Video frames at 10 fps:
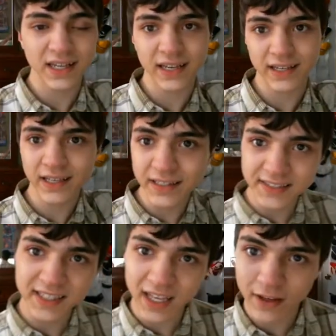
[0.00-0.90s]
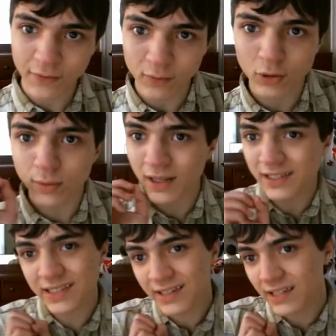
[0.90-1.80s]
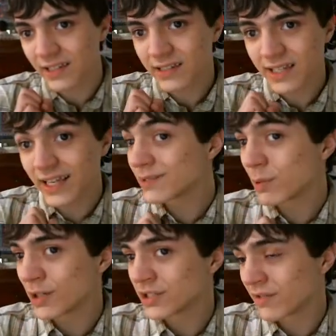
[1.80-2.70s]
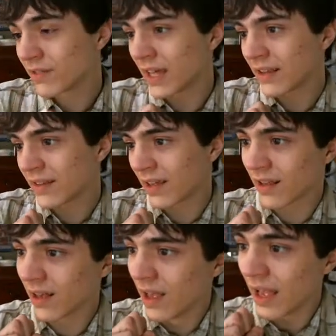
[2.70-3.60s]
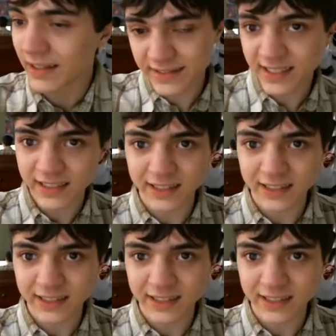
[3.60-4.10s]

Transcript: It gets data from Roblox, and then it takes parts of that data and sends